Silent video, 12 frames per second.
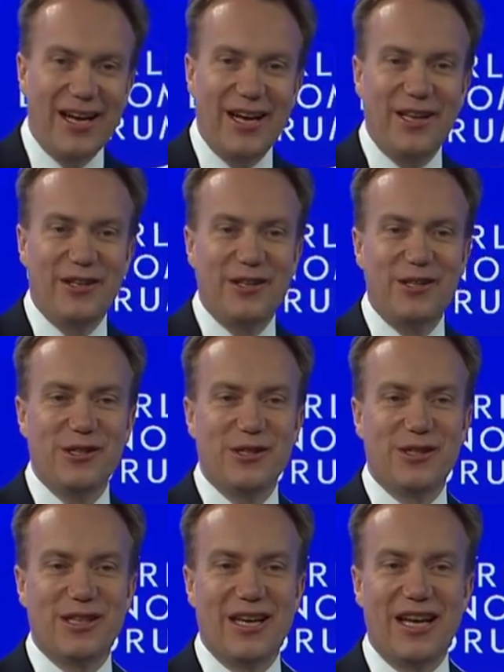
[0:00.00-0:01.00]
it
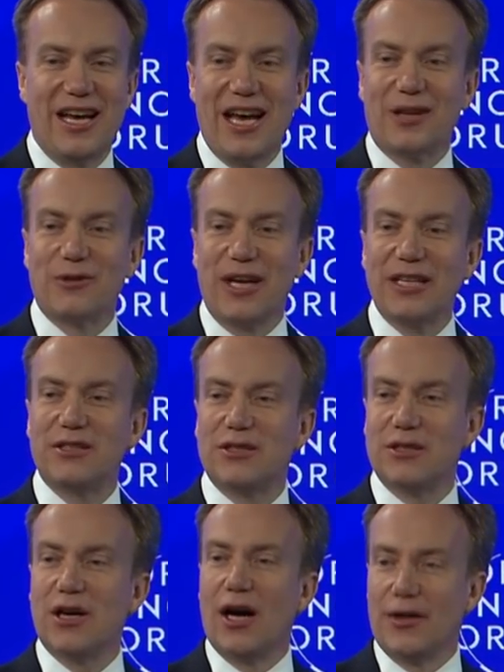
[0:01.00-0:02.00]
is a
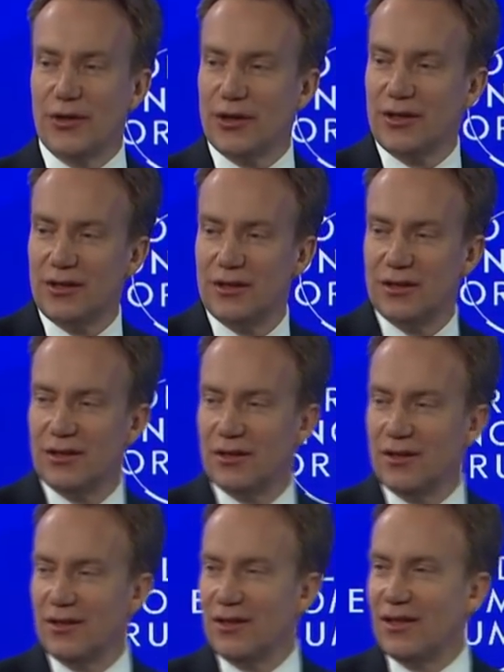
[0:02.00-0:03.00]
great honor
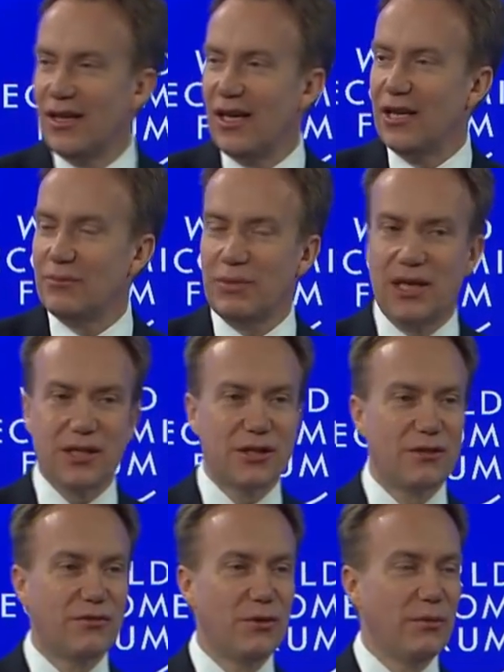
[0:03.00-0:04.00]
and
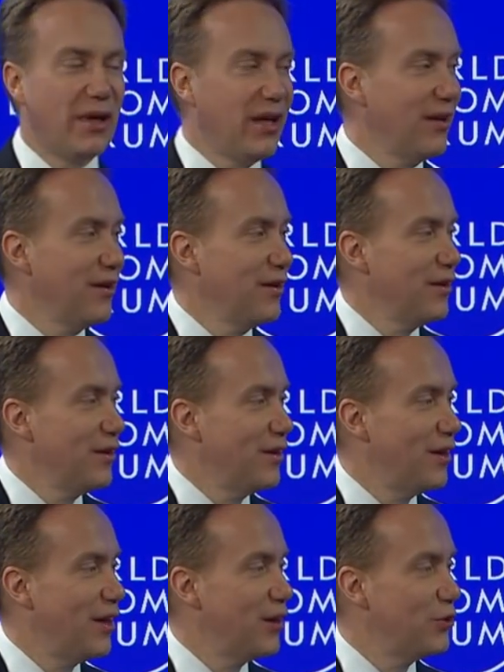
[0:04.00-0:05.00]
pleasure for me
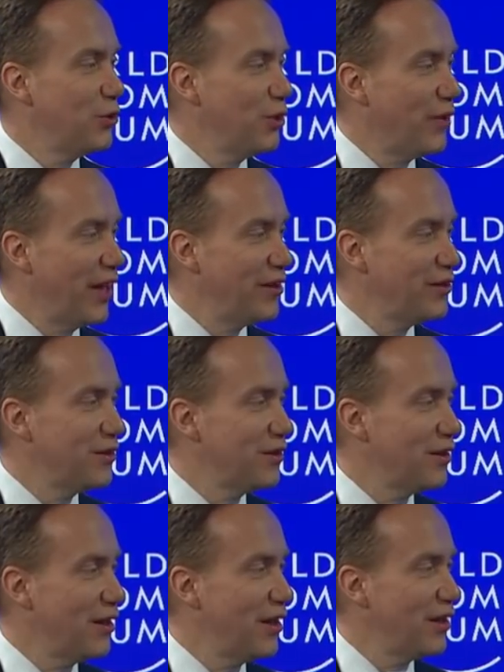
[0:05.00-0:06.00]
to invite
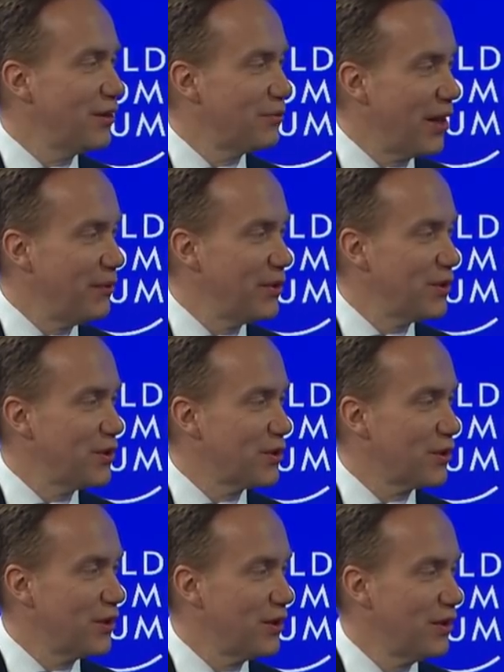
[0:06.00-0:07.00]
the Prime
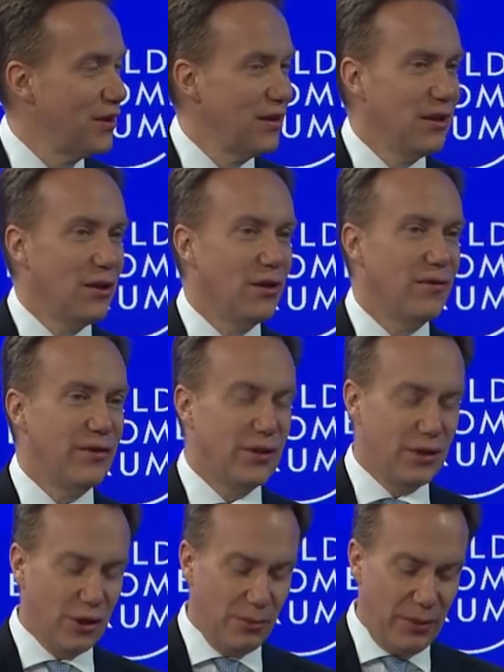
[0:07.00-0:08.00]
Minister of
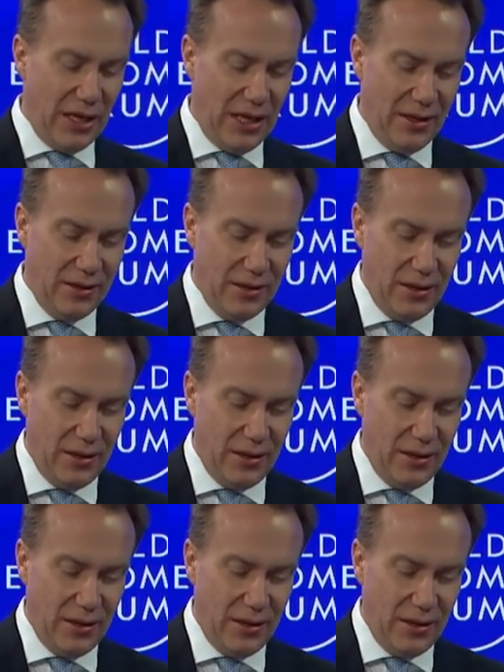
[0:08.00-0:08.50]
Ethiopia,